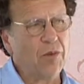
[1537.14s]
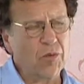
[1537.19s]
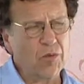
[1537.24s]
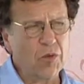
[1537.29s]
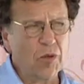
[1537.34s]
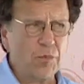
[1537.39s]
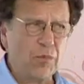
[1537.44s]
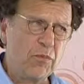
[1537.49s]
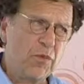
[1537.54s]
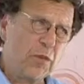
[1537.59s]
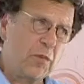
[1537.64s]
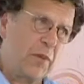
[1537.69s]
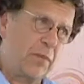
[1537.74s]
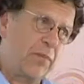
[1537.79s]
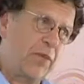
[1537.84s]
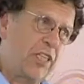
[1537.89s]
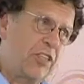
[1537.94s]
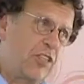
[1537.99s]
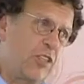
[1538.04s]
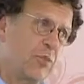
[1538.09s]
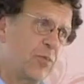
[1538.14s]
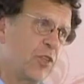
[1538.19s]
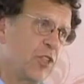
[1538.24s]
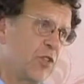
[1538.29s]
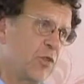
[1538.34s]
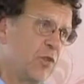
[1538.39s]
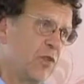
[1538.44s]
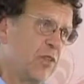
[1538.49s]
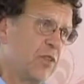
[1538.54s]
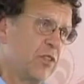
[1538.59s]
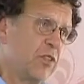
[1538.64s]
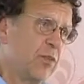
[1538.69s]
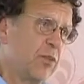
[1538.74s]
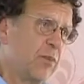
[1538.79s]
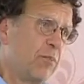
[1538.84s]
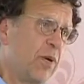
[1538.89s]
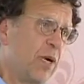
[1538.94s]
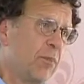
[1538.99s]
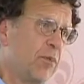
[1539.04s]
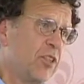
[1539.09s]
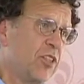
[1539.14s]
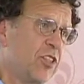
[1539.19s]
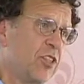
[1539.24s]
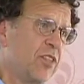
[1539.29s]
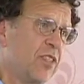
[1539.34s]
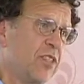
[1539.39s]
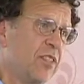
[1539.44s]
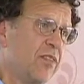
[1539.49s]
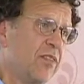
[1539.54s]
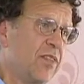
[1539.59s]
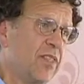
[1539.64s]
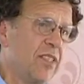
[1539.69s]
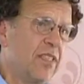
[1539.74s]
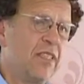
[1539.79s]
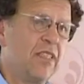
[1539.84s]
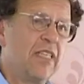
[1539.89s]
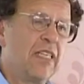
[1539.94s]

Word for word: Well, you mean pitch the book to a, to a publisher yes. or somebody?